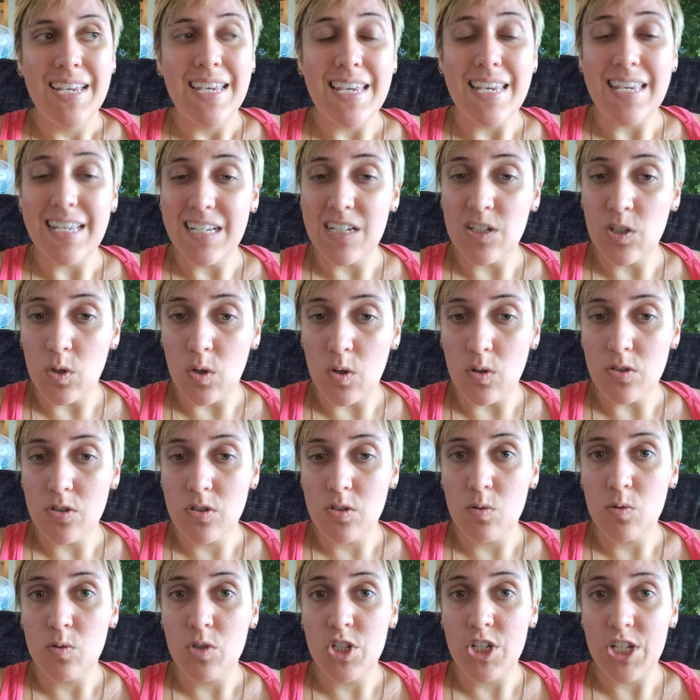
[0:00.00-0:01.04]
It can
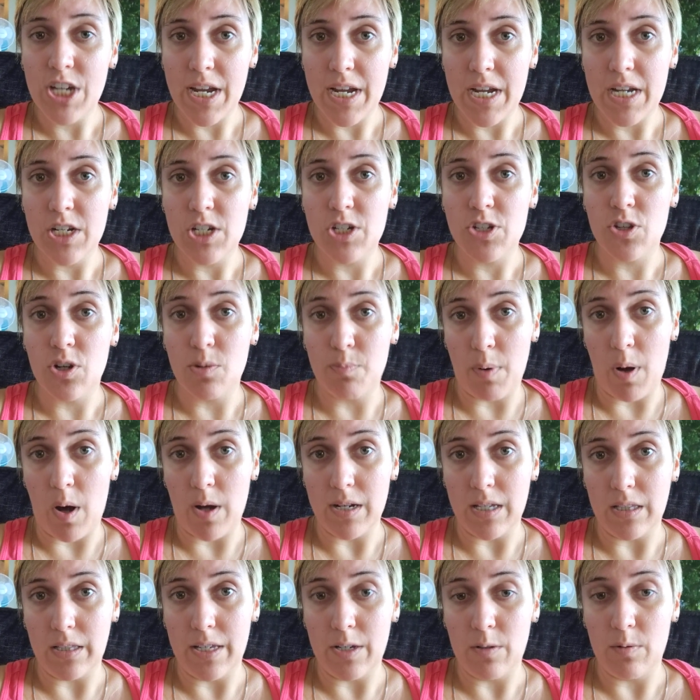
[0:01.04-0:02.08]
also change their
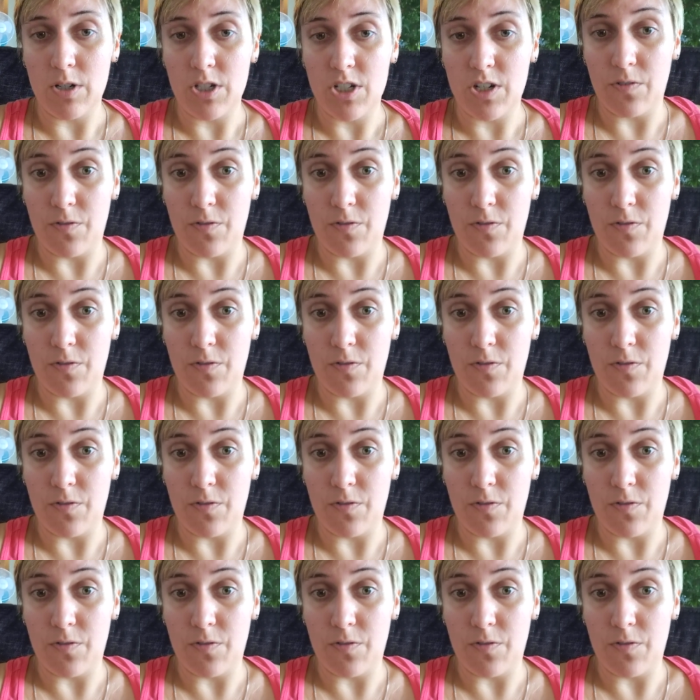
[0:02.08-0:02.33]
body language.